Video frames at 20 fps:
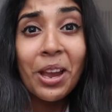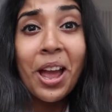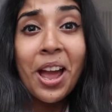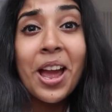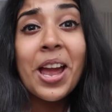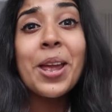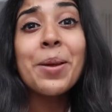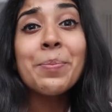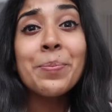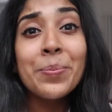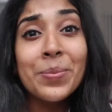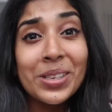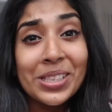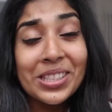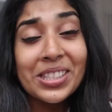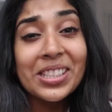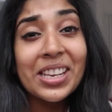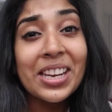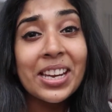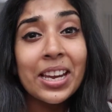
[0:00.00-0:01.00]
I am
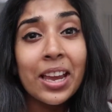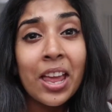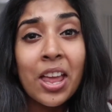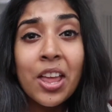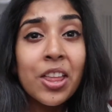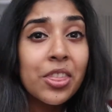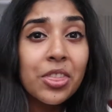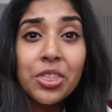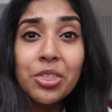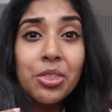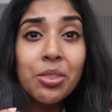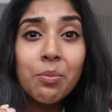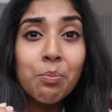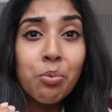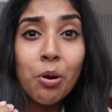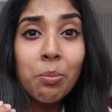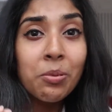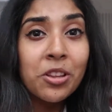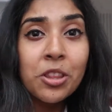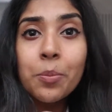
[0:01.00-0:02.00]
missing
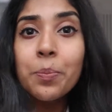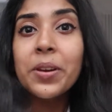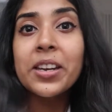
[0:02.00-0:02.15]
probably the